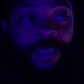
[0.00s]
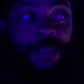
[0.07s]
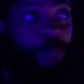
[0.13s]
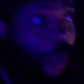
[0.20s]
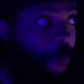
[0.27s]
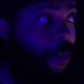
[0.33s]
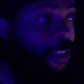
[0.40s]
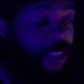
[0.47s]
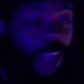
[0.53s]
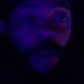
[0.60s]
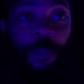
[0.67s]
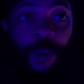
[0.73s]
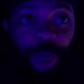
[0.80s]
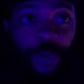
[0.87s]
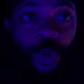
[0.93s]
Maybe
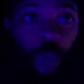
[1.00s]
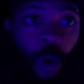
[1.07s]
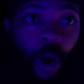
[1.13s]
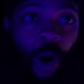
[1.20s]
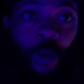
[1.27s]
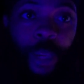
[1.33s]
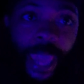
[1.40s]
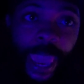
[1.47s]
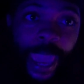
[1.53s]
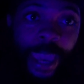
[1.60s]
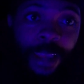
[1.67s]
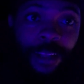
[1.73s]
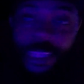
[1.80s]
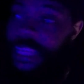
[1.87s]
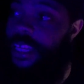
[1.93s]
some of you all
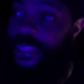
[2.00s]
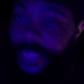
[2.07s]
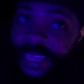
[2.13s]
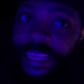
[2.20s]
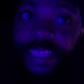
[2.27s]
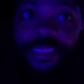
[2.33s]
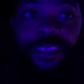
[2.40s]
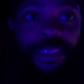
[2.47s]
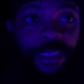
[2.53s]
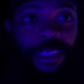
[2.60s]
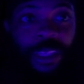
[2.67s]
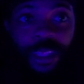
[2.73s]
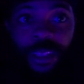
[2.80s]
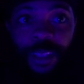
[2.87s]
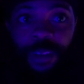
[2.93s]
can, the elites,
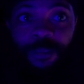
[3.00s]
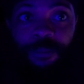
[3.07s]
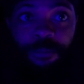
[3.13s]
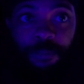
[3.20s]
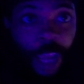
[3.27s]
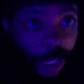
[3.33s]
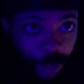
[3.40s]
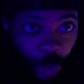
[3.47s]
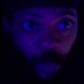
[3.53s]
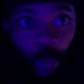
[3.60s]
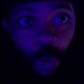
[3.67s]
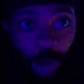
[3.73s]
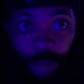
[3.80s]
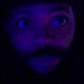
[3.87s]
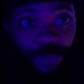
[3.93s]
like the
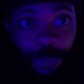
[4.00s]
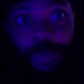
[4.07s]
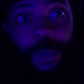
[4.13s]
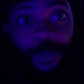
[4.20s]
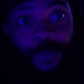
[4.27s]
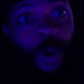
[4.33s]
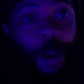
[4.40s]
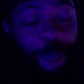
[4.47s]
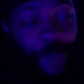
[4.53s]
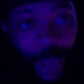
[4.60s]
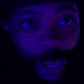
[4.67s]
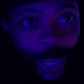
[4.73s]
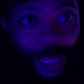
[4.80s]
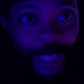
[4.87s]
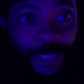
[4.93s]
ones from the front
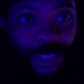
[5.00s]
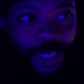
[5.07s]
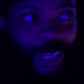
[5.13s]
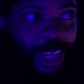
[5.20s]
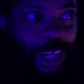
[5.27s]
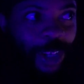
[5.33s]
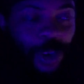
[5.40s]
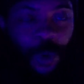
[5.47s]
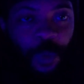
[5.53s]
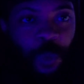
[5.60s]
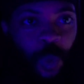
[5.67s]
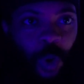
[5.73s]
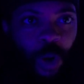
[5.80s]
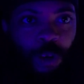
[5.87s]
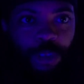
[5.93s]
page and the
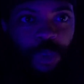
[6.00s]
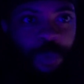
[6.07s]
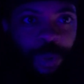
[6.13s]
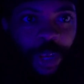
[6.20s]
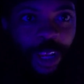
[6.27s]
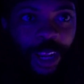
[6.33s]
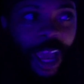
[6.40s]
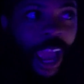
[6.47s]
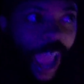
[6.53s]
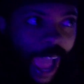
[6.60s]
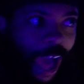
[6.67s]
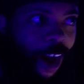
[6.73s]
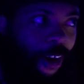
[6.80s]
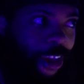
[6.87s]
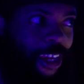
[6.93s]
ones who've been
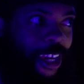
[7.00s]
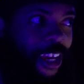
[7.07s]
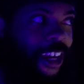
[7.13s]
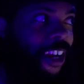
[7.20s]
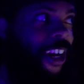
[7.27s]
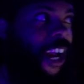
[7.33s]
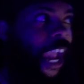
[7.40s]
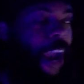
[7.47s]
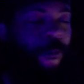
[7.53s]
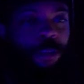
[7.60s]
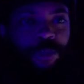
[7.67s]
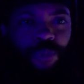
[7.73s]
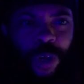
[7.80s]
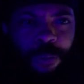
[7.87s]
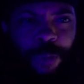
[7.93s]
out here and
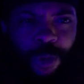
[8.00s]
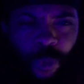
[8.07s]
was with me